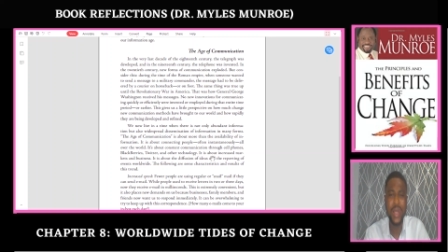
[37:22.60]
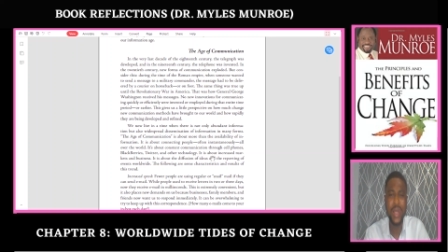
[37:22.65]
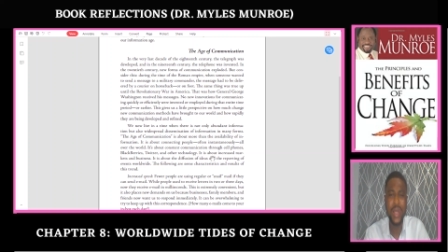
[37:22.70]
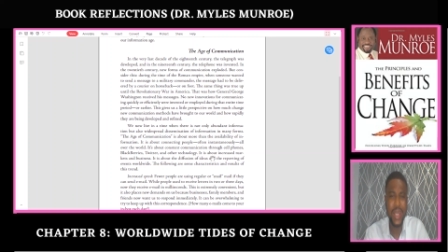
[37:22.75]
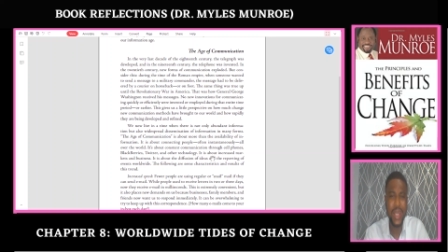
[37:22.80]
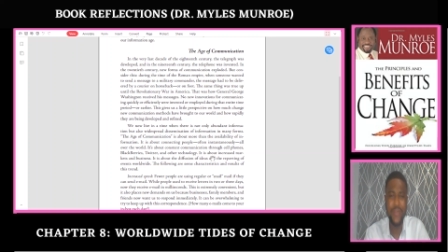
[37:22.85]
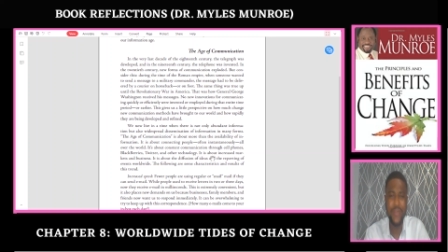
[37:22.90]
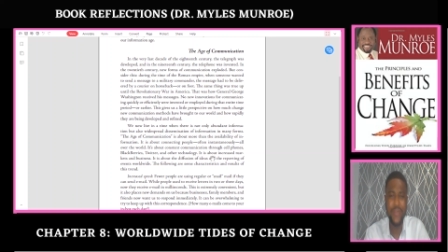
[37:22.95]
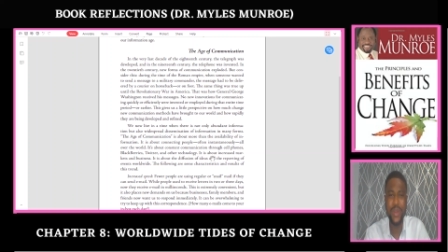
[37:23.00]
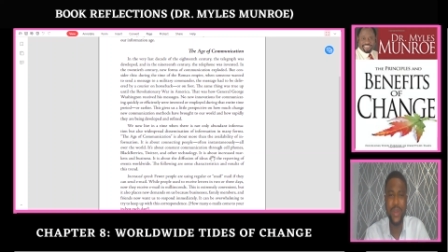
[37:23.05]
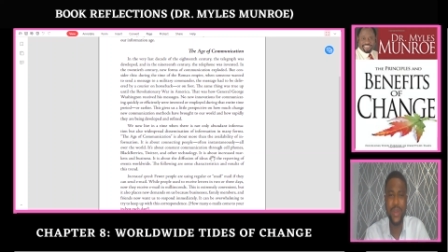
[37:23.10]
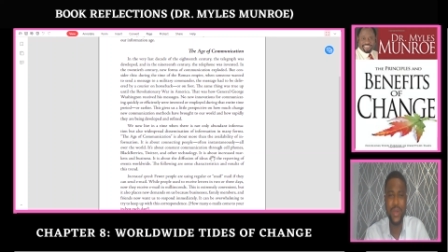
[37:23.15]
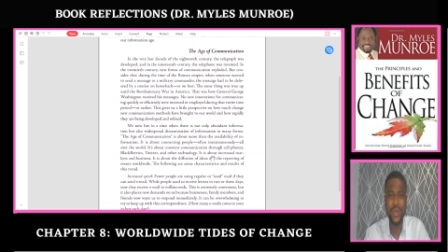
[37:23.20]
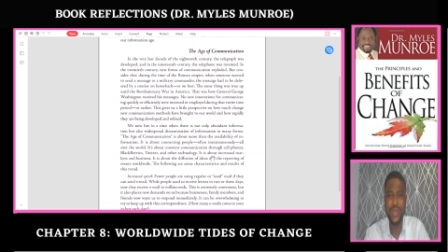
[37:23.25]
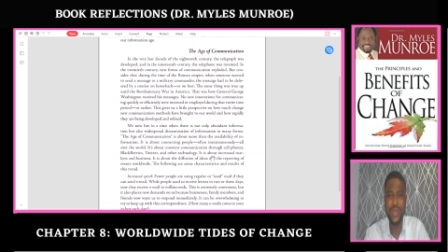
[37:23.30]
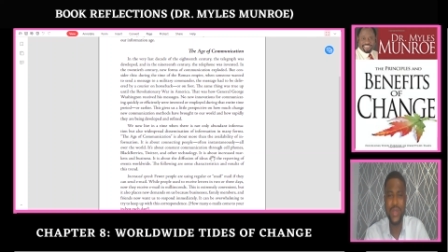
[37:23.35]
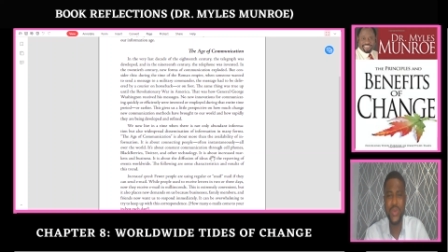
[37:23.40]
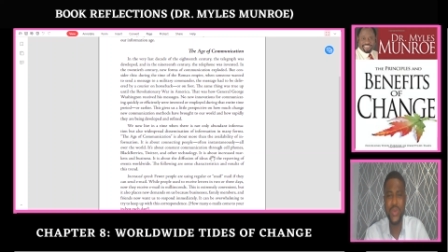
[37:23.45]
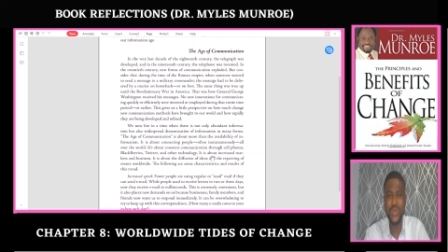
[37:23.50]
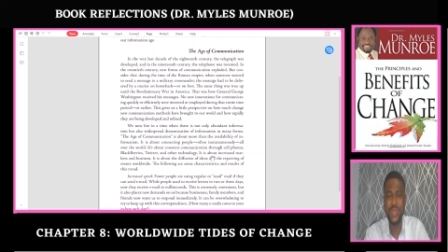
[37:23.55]
even on the
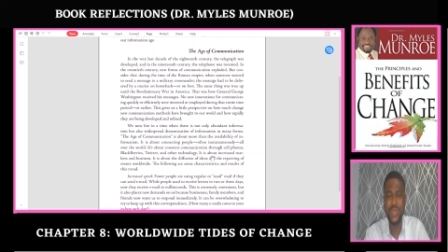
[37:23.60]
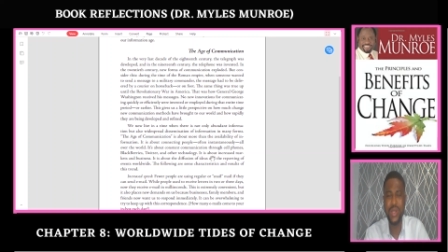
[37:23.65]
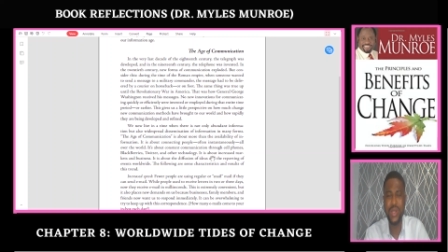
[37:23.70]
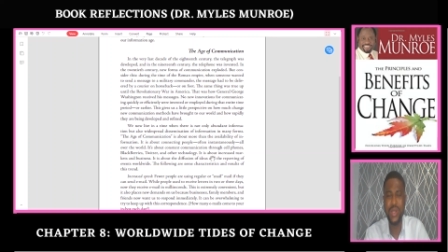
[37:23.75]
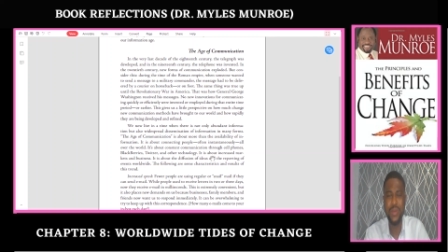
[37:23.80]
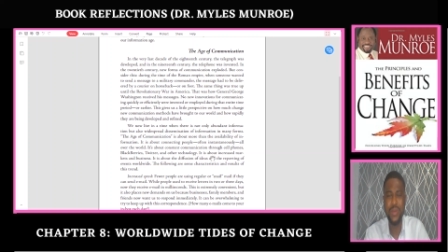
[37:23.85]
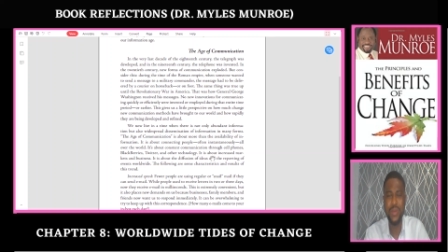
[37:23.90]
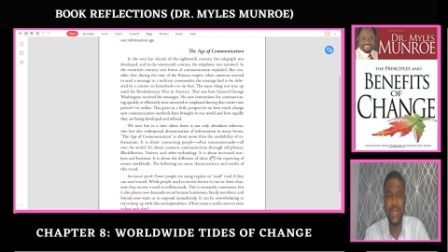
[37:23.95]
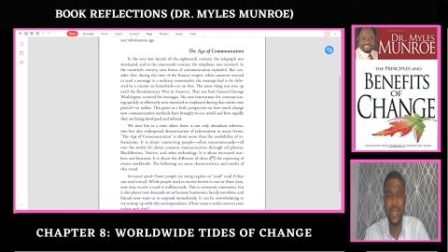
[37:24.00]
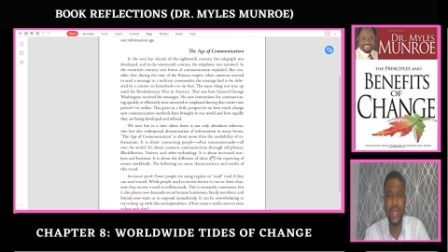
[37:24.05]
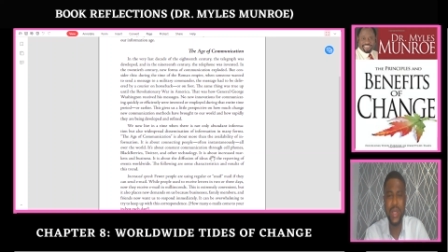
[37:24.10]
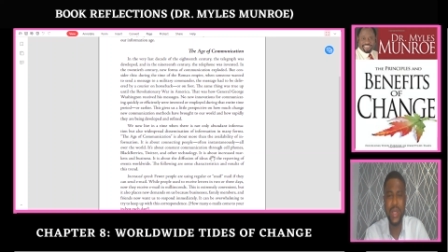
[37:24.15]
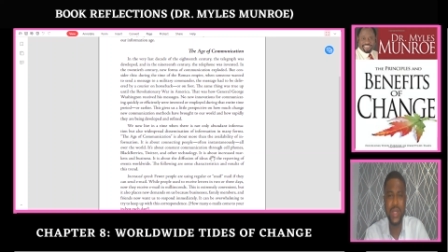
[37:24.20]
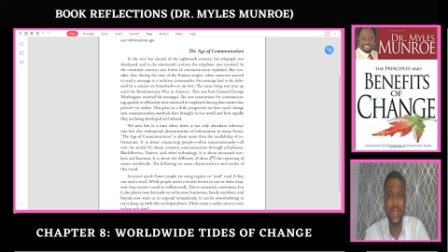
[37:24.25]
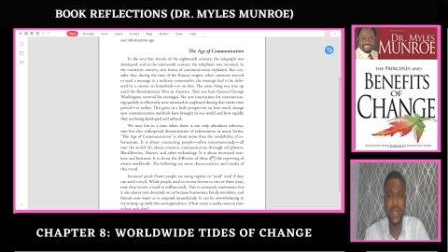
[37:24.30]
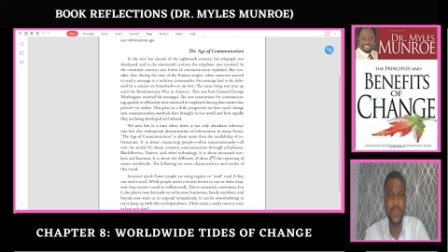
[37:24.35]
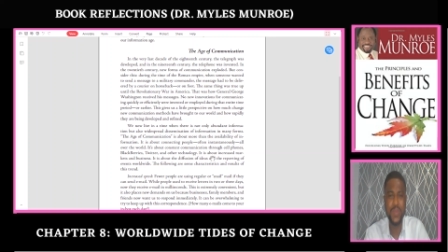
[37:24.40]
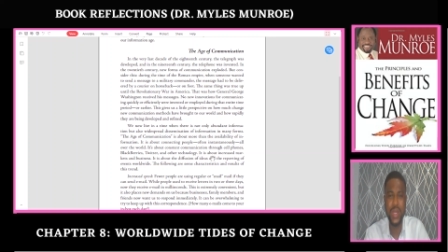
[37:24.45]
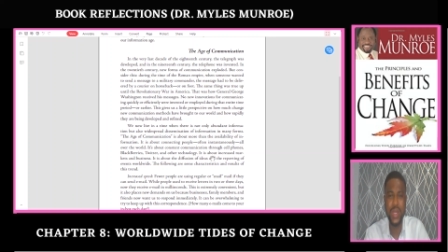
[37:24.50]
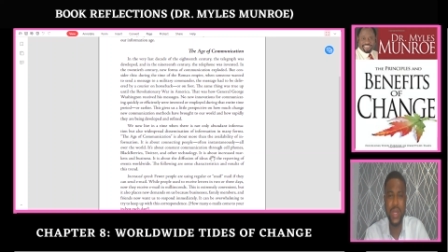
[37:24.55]
social media
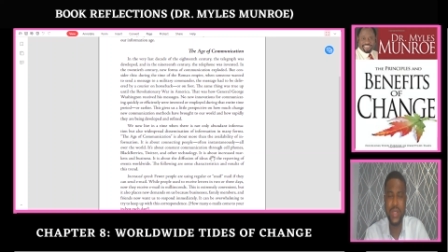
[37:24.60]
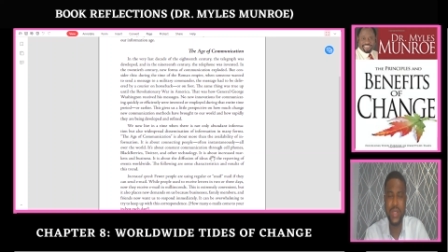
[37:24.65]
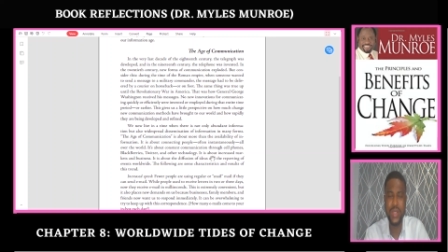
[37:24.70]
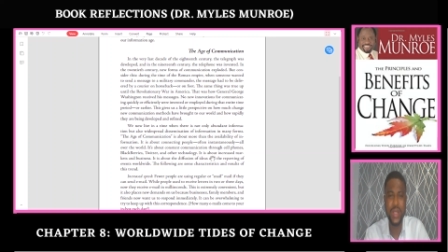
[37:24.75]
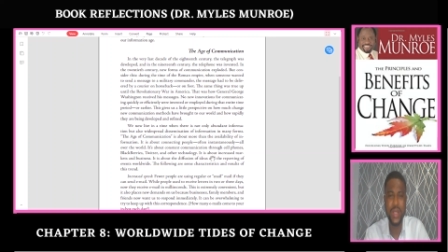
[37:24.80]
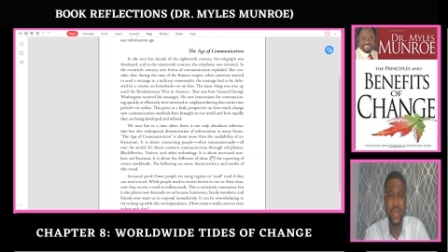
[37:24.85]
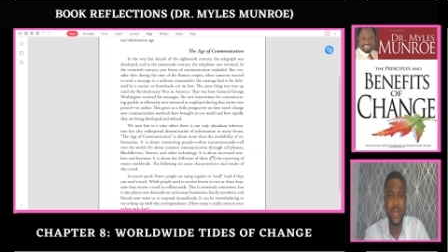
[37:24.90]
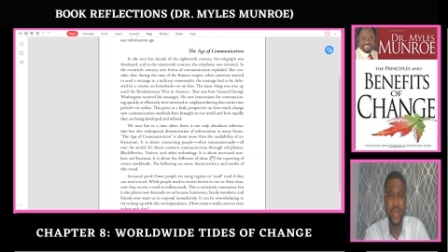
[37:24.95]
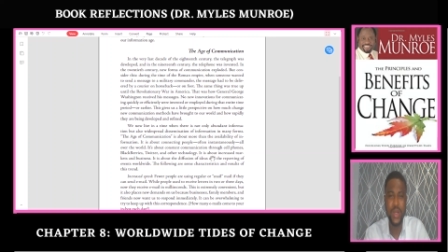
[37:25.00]
space,